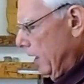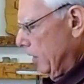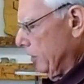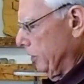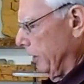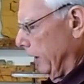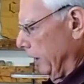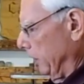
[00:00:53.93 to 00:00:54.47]

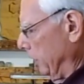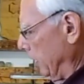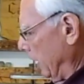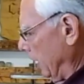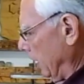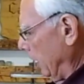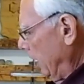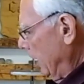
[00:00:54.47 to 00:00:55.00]
then
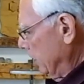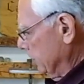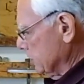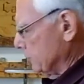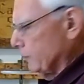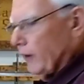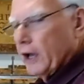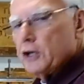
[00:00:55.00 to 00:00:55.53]
this
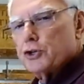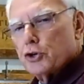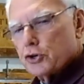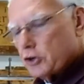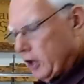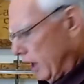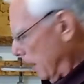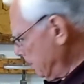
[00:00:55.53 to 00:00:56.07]
vise is
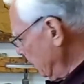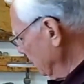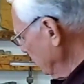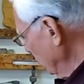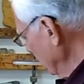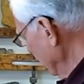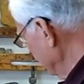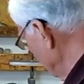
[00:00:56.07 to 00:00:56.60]

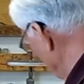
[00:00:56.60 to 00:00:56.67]
capable of